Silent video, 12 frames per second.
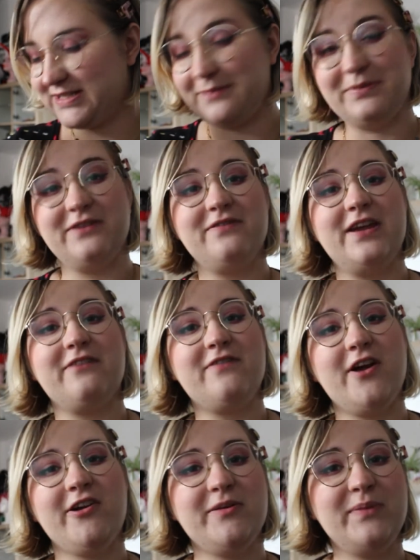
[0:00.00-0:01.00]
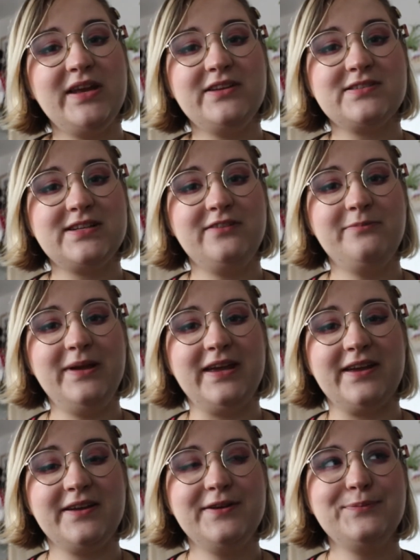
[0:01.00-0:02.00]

up in fake fur and paint yourself pink?